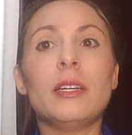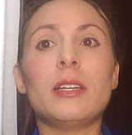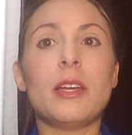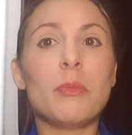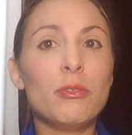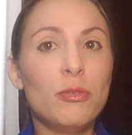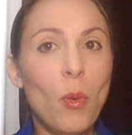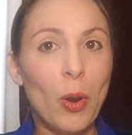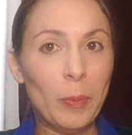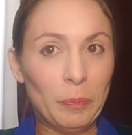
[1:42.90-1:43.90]
Number
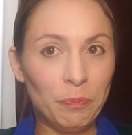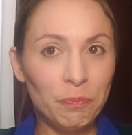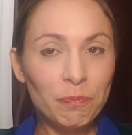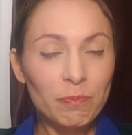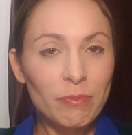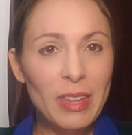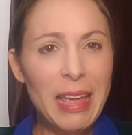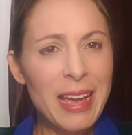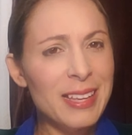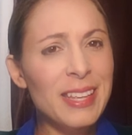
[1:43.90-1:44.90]
4,
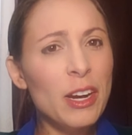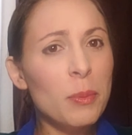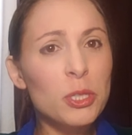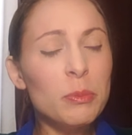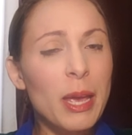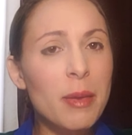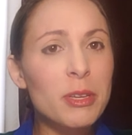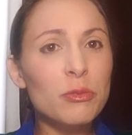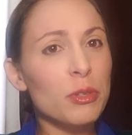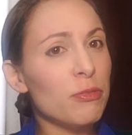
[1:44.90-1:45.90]
is that option
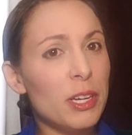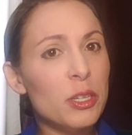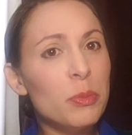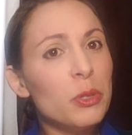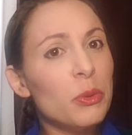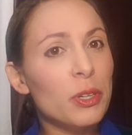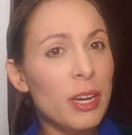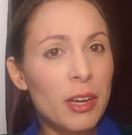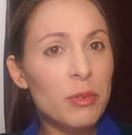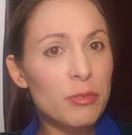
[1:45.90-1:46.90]
payment refundable or
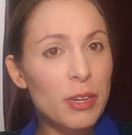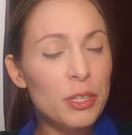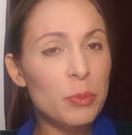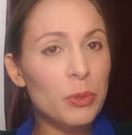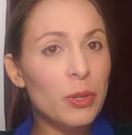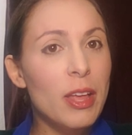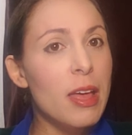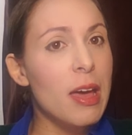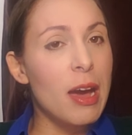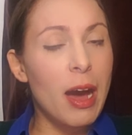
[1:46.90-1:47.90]
non-refundable?
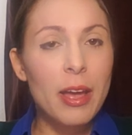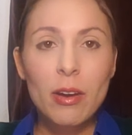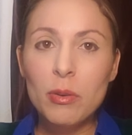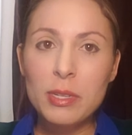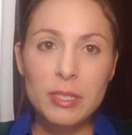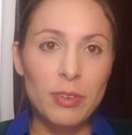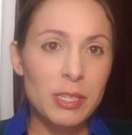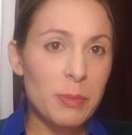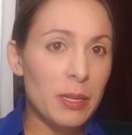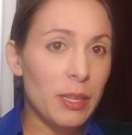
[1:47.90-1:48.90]
I always
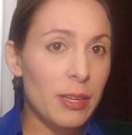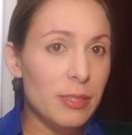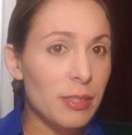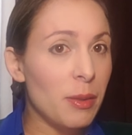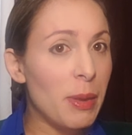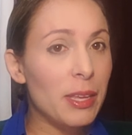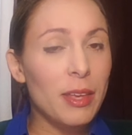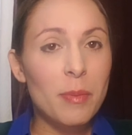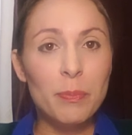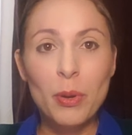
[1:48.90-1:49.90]
advise my clients that they make
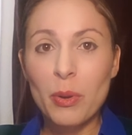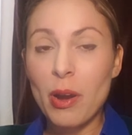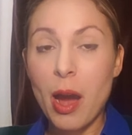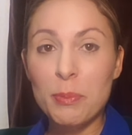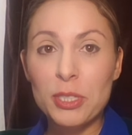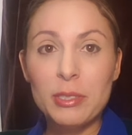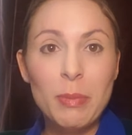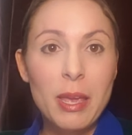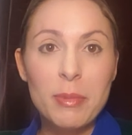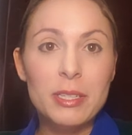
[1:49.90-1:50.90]
that option
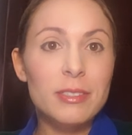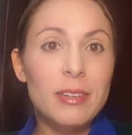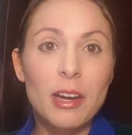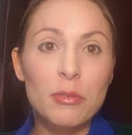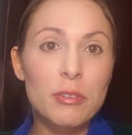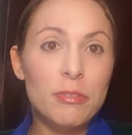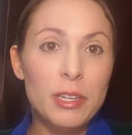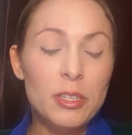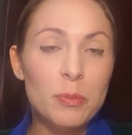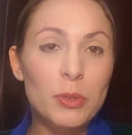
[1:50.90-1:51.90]
payment
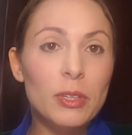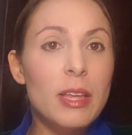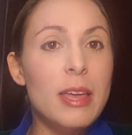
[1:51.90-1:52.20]
non-refundable.